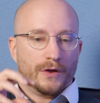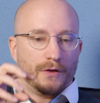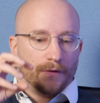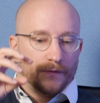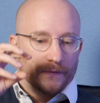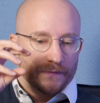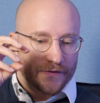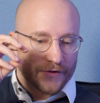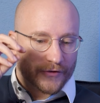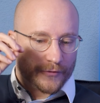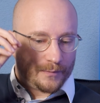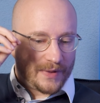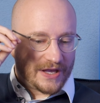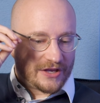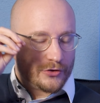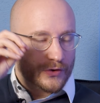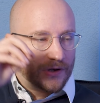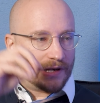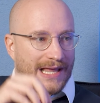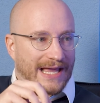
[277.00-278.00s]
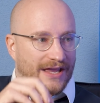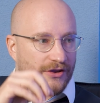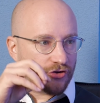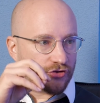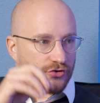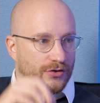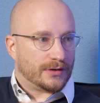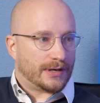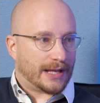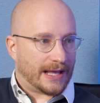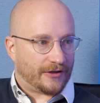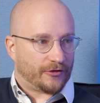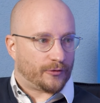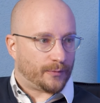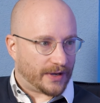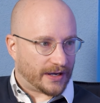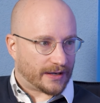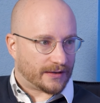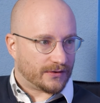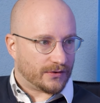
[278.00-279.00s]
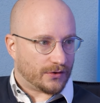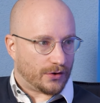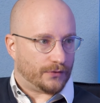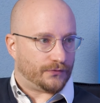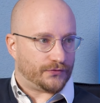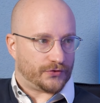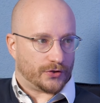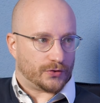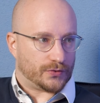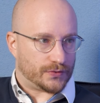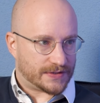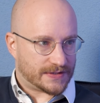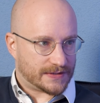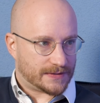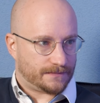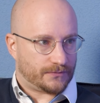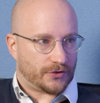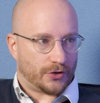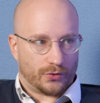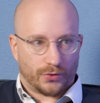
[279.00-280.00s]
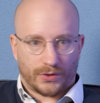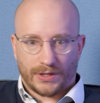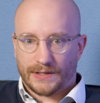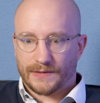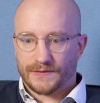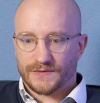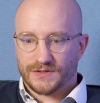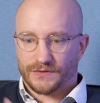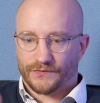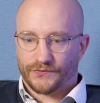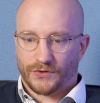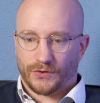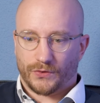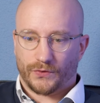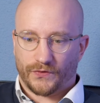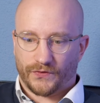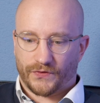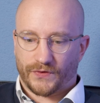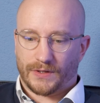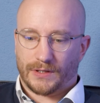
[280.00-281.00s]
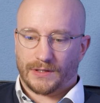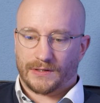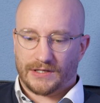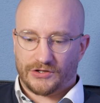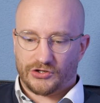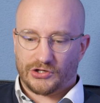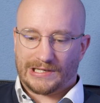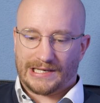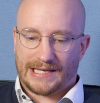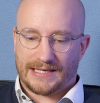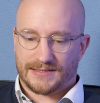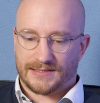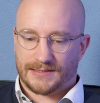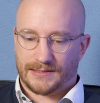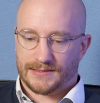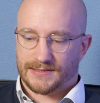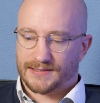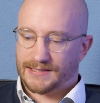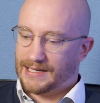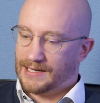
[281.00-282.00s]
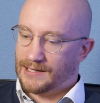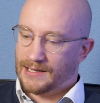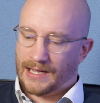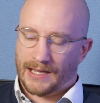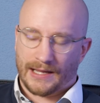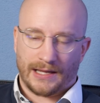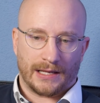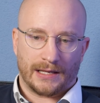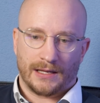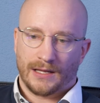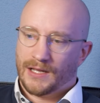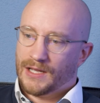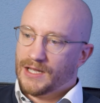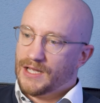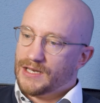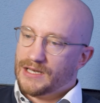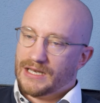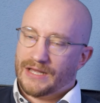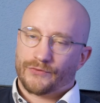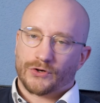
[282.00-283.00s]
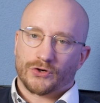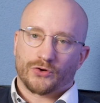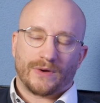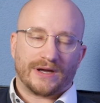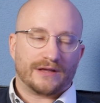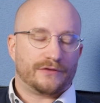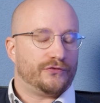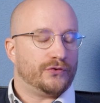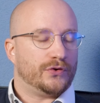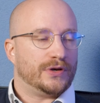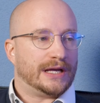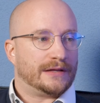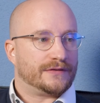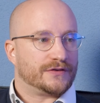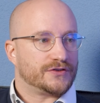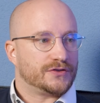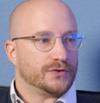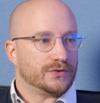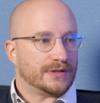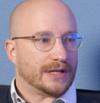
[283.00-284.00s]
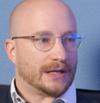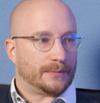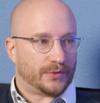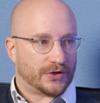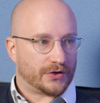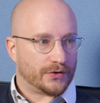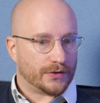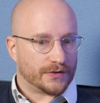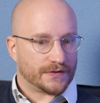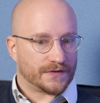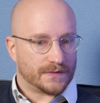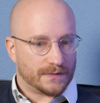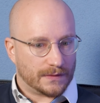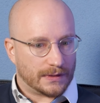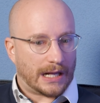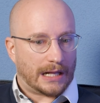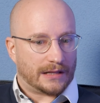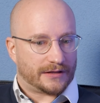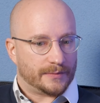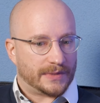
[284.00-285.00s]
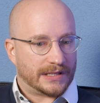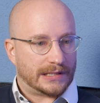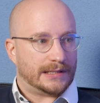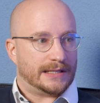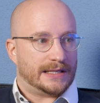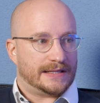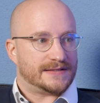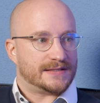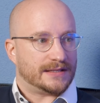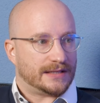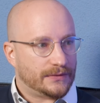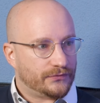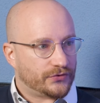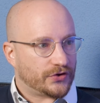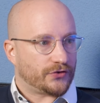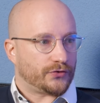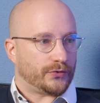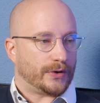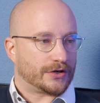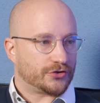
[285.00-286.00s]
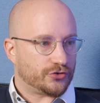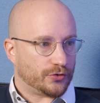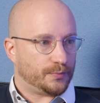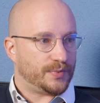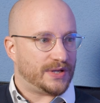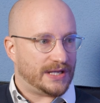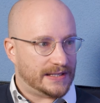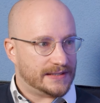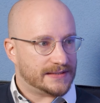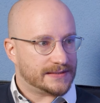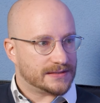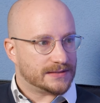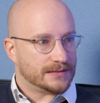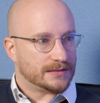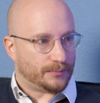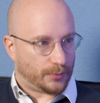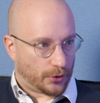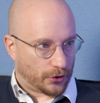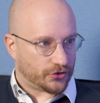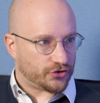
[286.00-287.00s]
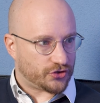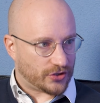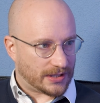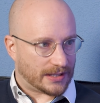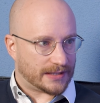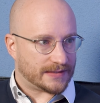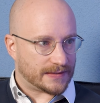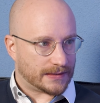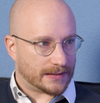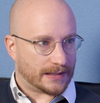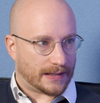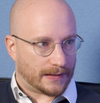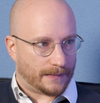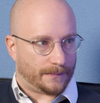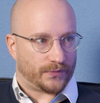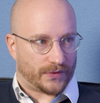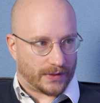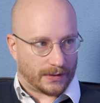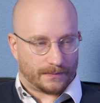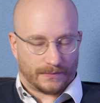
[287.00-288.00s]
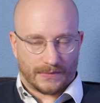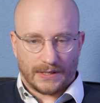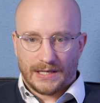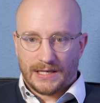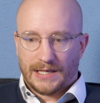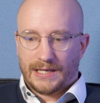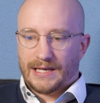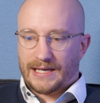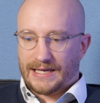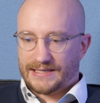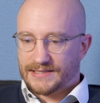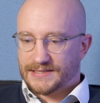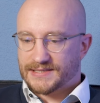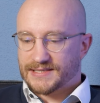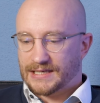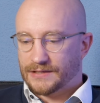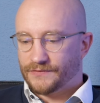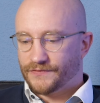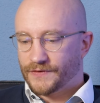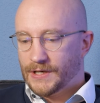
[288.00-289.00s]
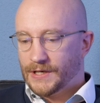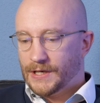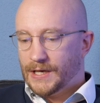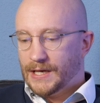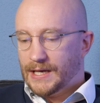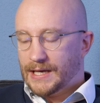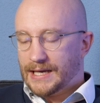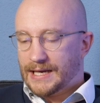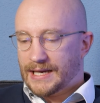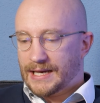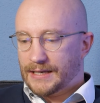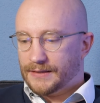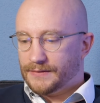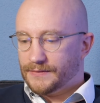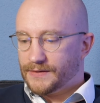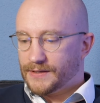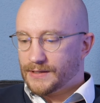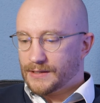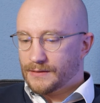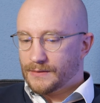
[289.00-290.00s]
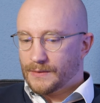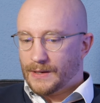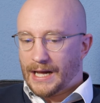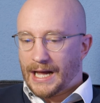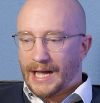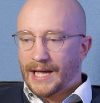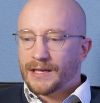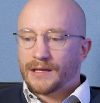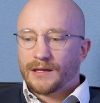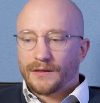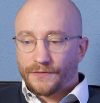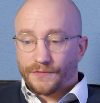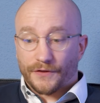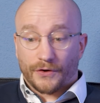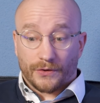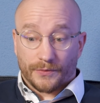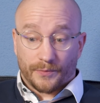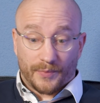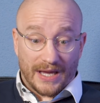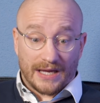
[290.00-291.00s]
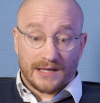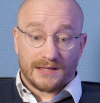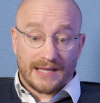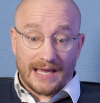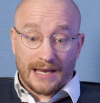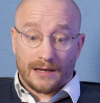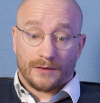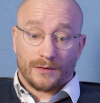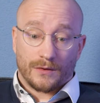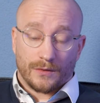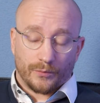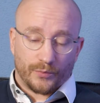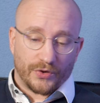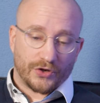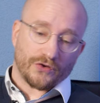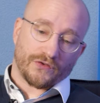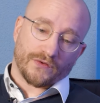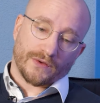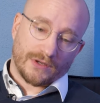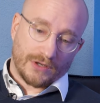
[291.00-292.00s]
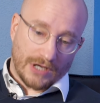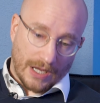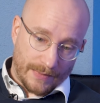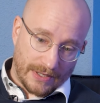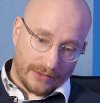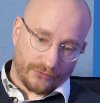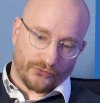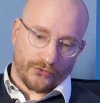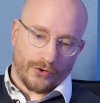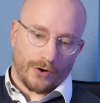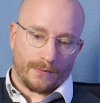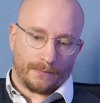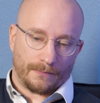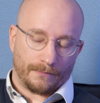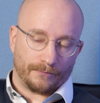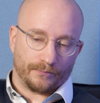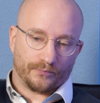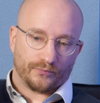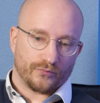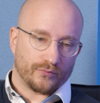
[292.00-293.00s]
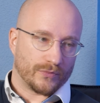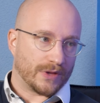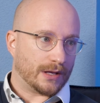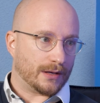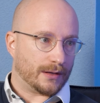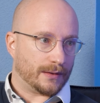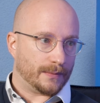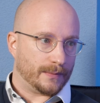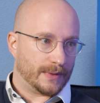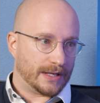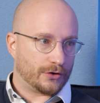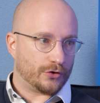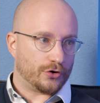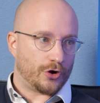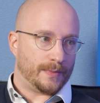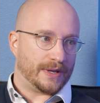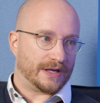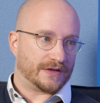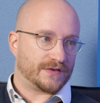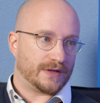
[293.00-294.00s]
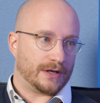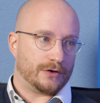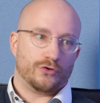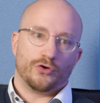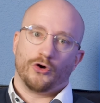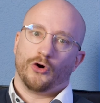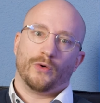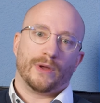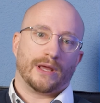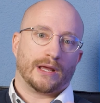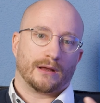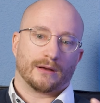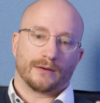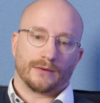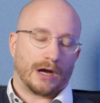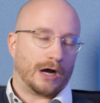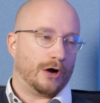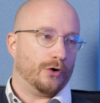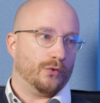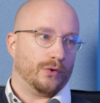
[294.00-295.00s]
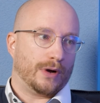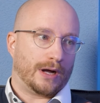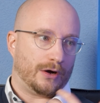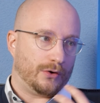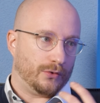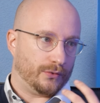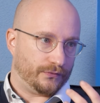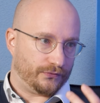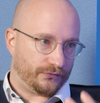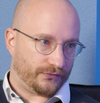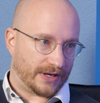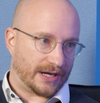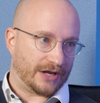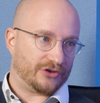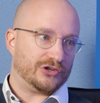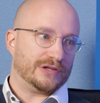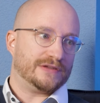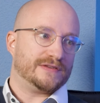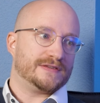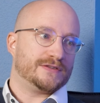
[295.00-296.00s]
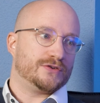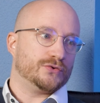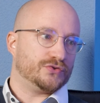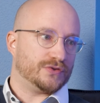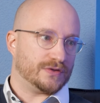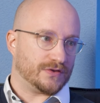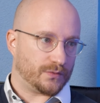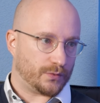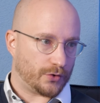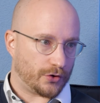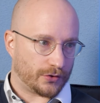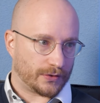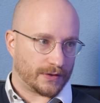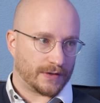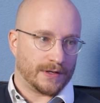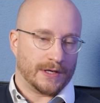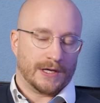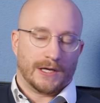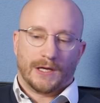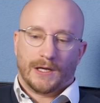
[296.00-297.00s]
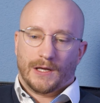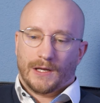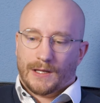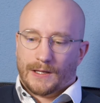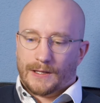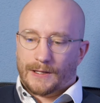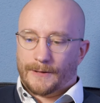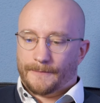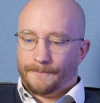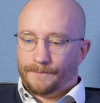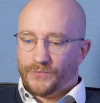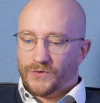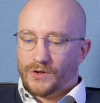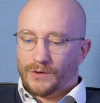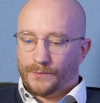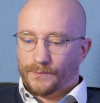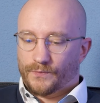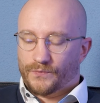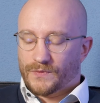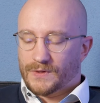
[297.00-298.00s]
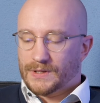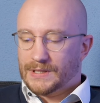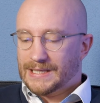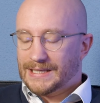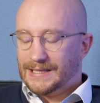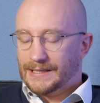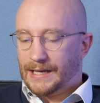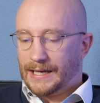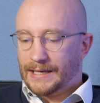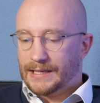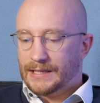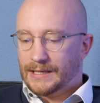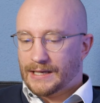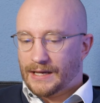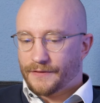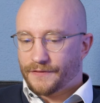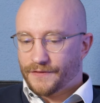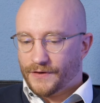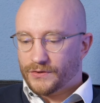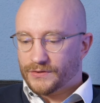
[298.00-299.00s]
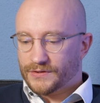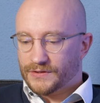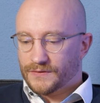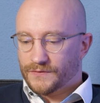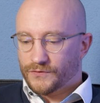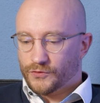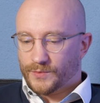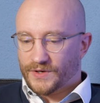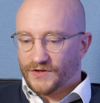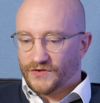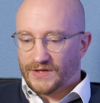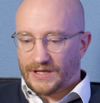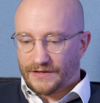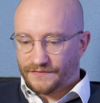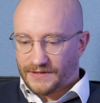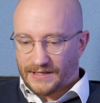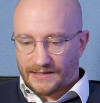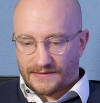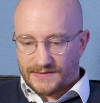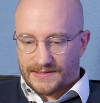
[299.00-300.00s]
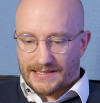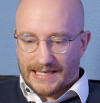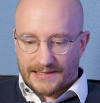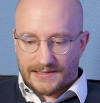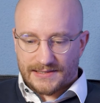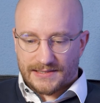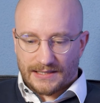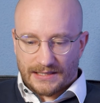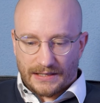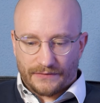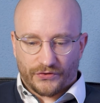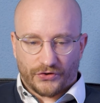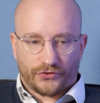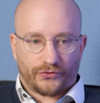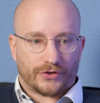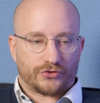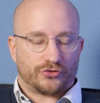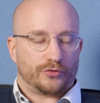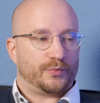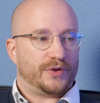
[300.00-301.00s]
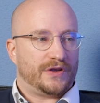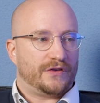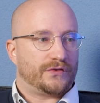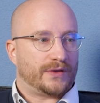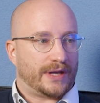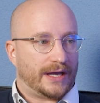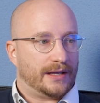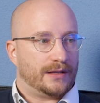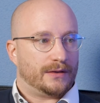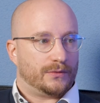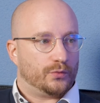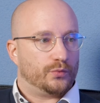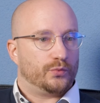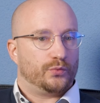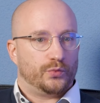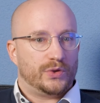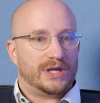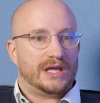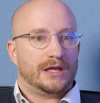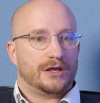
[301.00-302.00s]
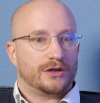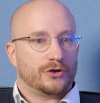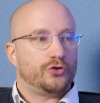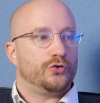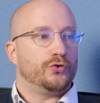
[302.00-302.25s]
the speculation aspect of those mm. tokens, of those uh, digital assets. And I never quite fully understood that because ultimately it's an infrastructure piece, blockchain mm. as, uh, as itself. And uh, I thought back then, because coming from uh, economics and knowing how, how financial institutions work, um, uh, I, I thought to myself that that's an infrastructure piece I, we could